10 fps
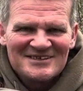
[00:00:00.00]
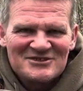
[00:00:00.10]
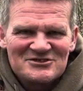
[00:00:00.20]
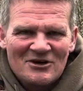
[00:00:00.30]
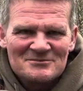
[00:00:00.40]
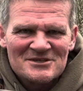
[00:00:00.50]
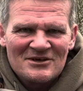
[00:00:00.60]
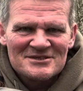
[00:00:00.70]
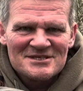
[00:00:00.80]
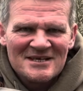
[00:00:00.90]
Good times,
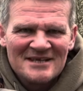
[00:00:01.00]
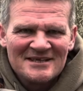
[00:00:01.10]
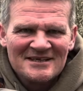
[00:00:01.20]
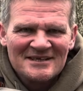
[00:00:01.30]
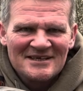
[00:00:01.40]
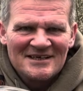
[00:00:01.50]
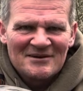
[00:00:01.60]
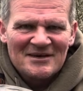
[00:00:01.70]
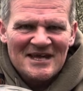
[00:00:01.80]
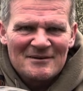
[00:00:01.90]
guys.
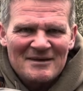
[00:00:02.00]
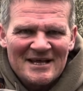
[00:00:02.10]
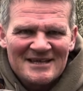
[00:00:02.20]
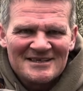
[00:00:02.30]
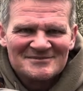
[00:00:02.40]
I'm going to get her back.